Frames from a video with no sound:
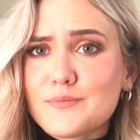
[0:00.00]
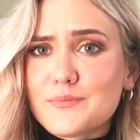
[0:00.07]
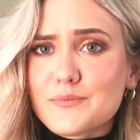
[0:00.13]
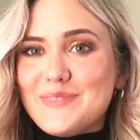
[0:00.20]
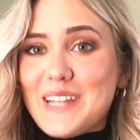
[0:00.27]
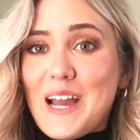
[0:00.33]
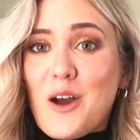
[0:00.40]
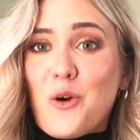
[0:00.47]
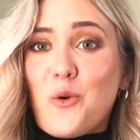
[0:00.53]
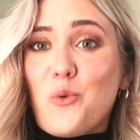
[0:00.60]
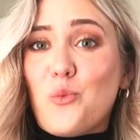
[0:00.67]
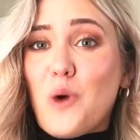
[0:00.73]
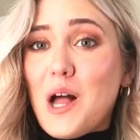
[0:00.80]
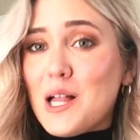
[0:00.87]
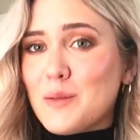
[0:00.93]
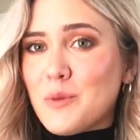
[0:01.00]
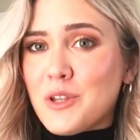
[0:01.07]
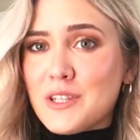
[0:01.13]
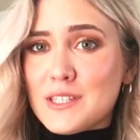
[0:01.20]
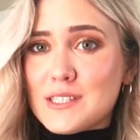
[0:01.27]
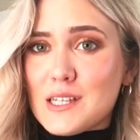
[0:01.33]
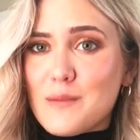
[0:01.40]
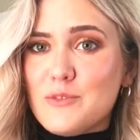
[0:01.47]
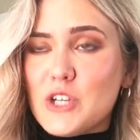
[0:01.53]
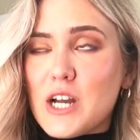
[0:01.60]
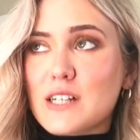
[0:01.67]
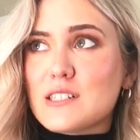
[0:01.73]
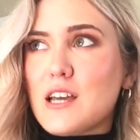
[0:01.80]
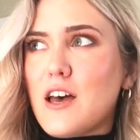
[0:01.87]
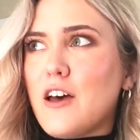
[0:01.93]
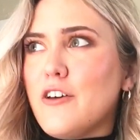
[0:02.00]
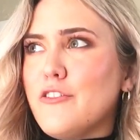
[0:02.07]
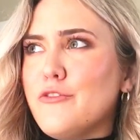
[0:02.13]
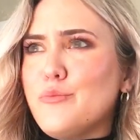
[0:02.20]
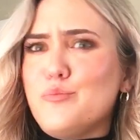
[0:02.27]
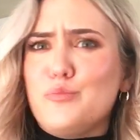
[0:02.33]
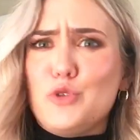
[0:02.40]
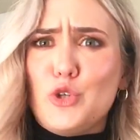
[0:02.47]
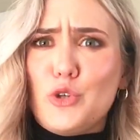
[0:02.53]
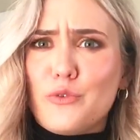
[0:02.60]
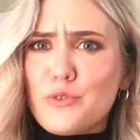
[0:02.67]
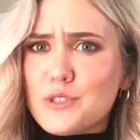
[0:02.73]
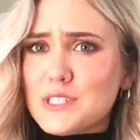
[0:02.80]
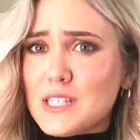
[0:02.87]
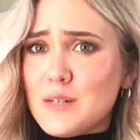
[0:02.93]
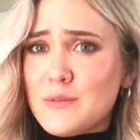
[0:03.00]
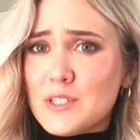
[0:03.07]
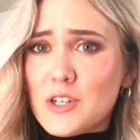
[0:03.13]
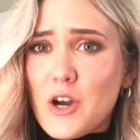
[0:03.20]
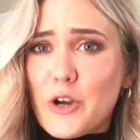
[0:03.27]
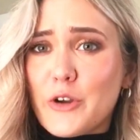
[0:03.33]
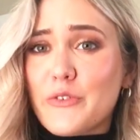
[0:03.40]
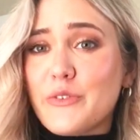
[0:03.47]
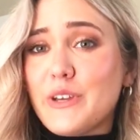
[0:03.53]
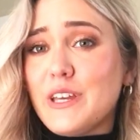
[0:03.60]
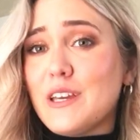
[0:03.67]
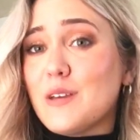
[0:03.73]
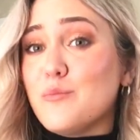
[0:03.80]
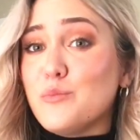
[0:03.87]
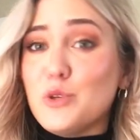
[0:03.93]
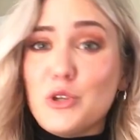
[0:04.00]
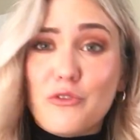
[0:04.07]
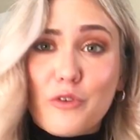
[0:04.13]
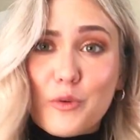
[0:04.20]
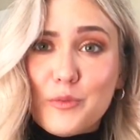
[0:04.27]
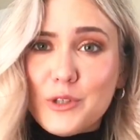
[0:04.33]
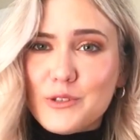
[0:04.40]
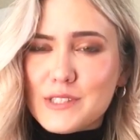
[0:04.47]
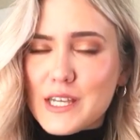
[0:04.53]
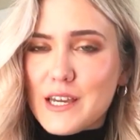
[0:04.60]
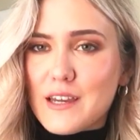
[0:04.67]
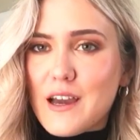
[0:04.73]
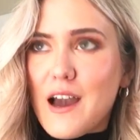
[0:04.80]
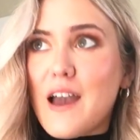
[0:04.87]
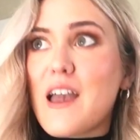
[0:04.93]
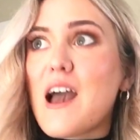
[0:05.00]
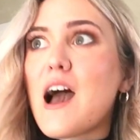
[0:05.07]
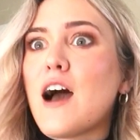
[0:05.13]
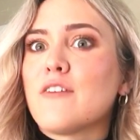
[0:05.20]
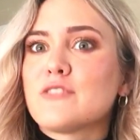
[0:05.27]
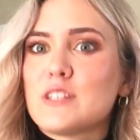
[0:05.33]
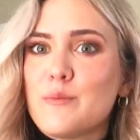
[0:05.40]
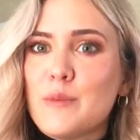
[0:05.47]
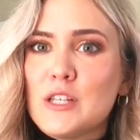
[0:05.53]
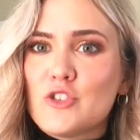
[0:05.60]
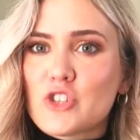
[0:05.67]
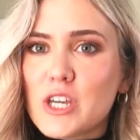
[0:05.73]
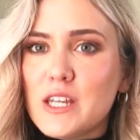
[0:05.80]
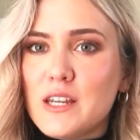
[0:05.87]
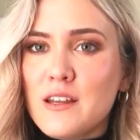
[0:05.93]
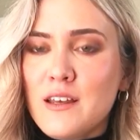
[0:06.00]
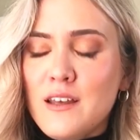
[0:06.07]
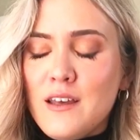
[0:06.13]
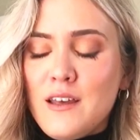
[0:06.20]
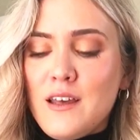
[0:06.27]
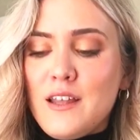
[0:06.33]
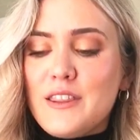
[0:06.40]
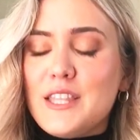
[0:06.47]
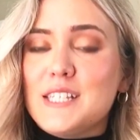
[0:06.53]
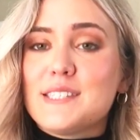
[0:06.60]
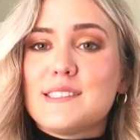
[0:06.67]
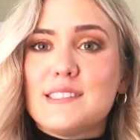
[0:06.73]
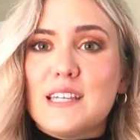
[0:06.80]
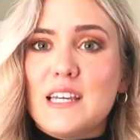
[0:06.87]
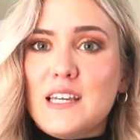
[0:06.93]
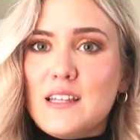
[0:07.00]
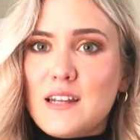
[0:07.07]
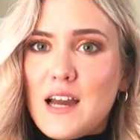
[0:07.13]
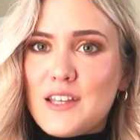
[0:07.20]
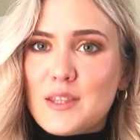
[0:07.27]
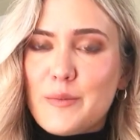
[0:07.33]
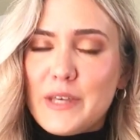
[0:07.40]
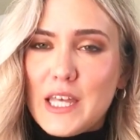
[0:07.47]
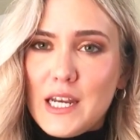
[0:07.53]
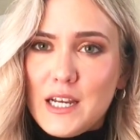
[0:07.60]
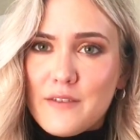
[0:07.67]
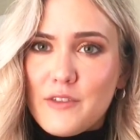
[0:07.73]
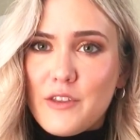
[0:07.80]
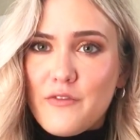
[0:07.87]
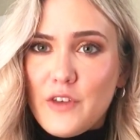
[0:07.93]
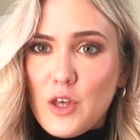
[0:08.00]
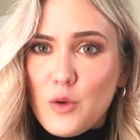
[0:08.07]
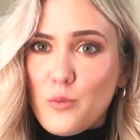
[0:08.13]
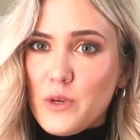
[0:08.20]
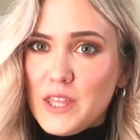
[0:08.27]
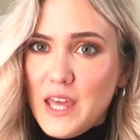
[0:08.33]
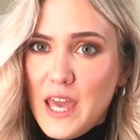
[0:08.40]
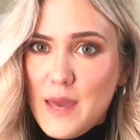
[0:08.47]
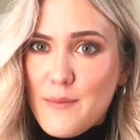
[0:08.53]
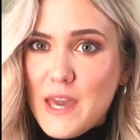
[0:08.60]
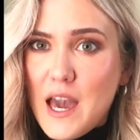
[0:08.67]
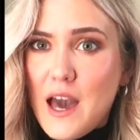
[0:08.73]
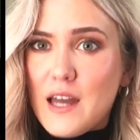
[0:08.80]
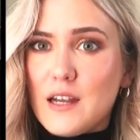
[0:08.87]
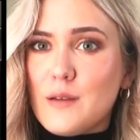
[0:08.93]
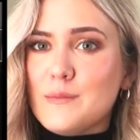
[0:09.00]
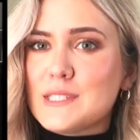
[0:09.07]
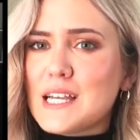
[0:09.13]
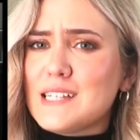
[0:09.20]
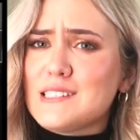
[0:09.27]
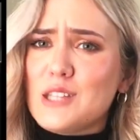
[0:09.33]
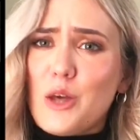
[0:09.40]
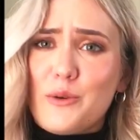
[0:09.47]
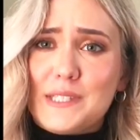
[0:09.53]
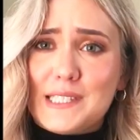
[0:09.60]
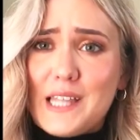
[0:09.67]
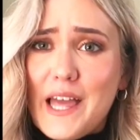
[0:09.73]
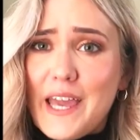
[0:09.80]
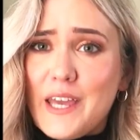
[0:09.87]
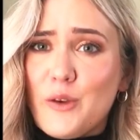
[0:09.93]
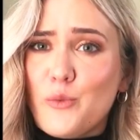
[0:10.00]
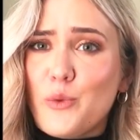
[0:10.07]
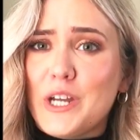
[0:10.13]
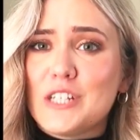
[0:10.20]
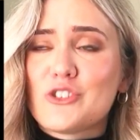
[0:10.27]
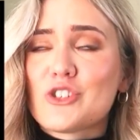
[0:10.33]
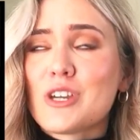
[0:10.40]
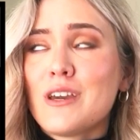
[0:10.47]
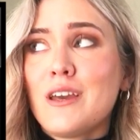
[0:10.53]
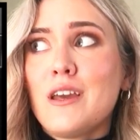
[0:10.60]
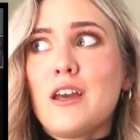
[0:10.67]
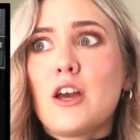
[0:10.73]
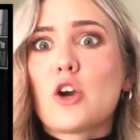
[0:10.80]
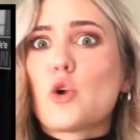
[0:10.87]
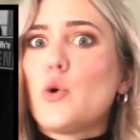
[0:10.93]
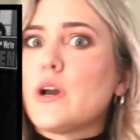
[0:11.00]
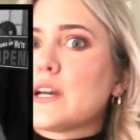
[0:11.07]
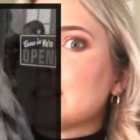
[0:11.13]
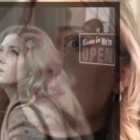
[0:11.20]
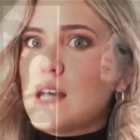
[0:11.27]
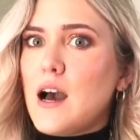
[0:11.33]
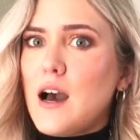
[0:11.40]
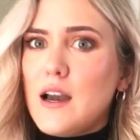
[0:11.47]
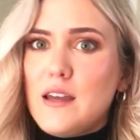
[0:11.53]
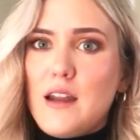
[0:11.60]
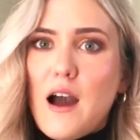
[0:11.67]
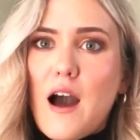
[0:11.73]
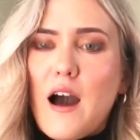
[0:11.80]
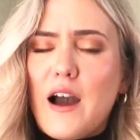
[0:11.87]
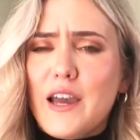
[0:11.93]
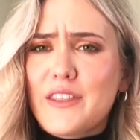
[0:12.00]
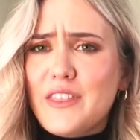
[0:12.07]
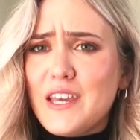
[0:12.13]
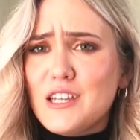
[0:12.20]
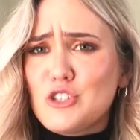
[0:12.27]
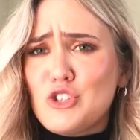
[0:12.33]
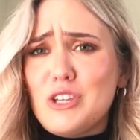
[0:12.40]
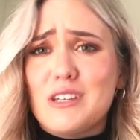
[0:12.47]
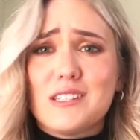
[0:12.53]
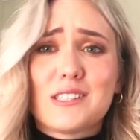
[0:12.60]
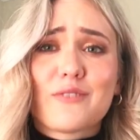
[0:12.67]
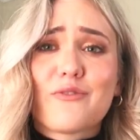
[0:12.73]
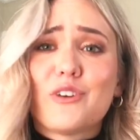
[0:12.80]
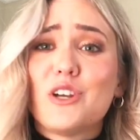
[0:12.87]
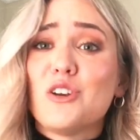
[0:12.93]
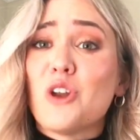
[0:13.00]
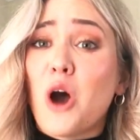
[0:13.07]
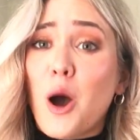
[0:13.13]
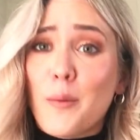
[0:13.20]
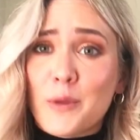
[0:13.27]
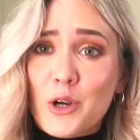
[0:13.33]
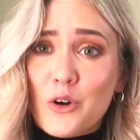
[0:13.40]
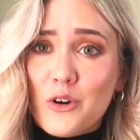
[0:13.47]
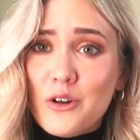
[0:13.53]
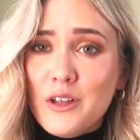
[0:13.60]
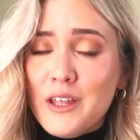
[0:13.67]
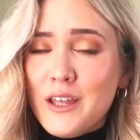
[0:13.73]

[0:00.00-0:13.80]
Now, while I'm on the subject of beautiful cinematography and beautiful music, I have to mention this scene at the beginning of the film with Amy Adams as Lois Lane, which, quick aside, I think she is phenomenal